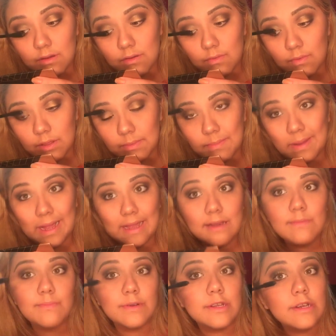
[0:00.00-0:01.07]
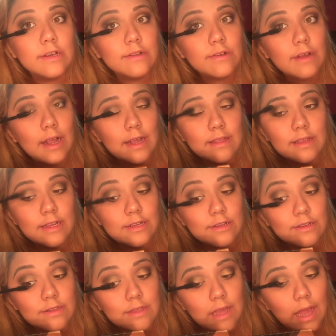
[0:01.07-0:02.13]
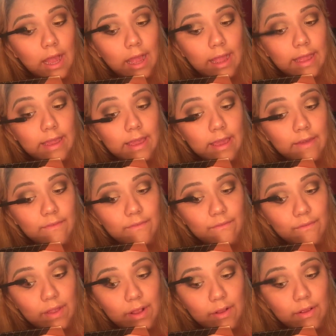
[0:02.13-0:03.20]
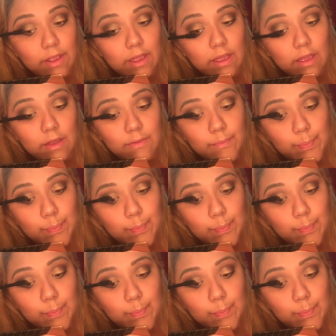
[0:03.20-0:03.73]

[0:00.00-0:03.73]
With my particular eyelashes, I get very